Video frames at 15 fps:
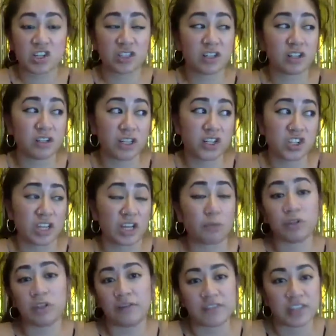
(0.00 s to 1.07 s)
Literally just like
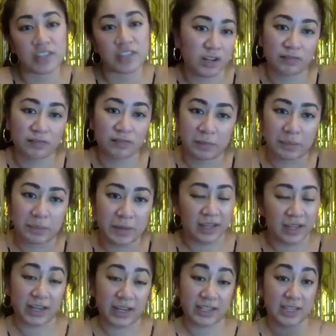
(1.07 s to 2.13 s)
would love to get your
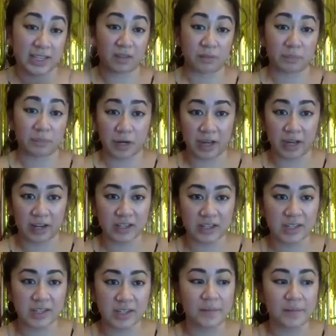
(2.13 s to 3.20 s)
feedback. And I sent them product.